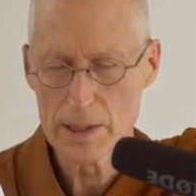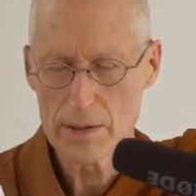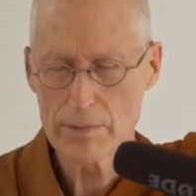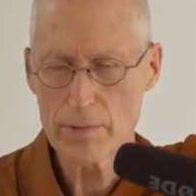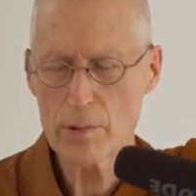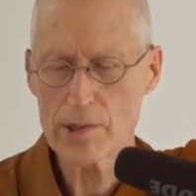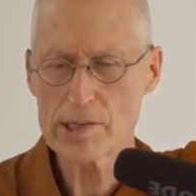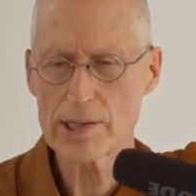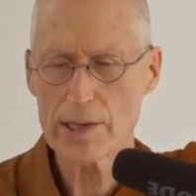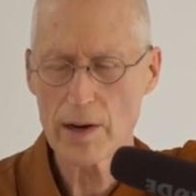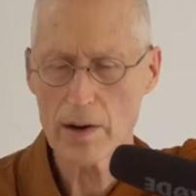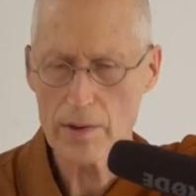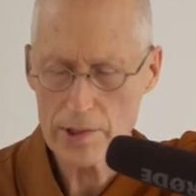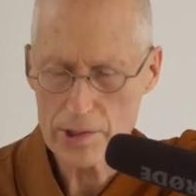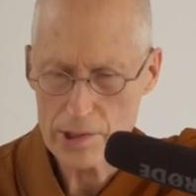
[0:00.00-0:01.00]
focusing
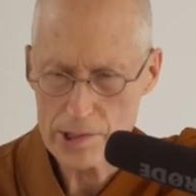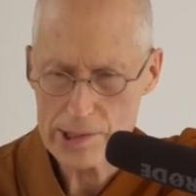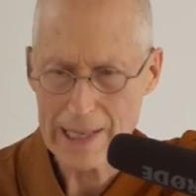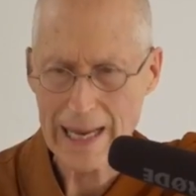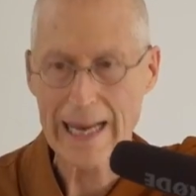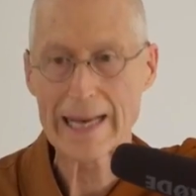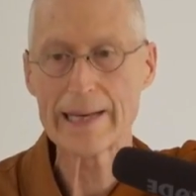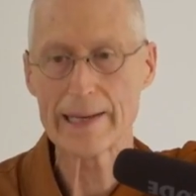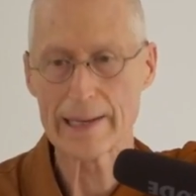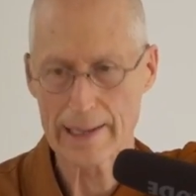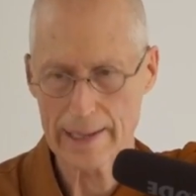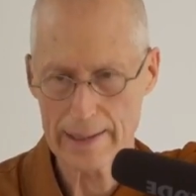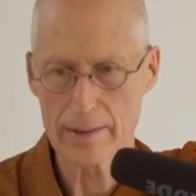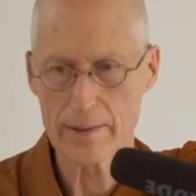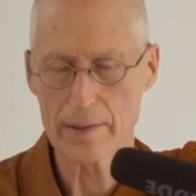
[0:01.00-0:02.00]
our understanding
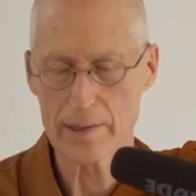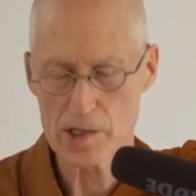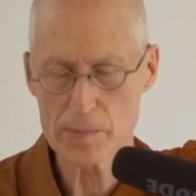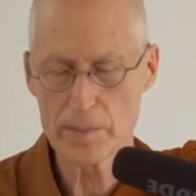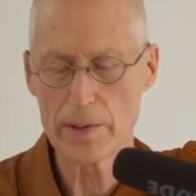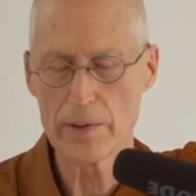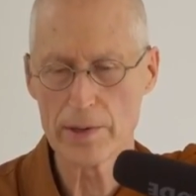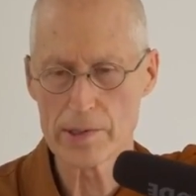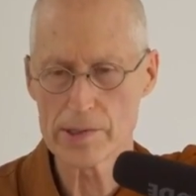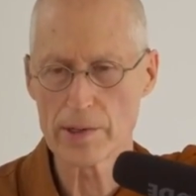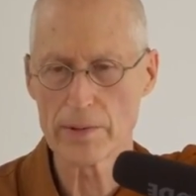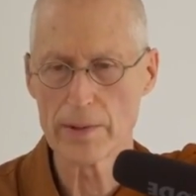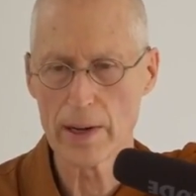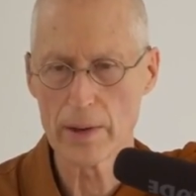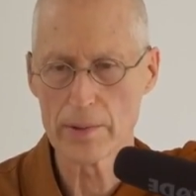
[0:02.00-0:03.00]
and our experience
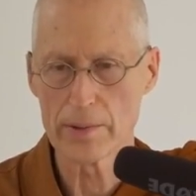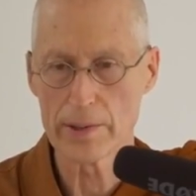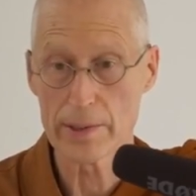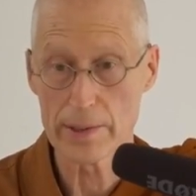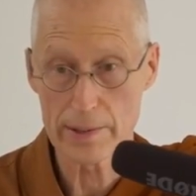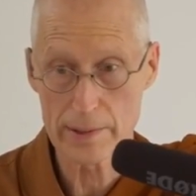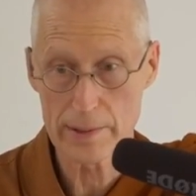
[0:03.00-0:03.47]
around the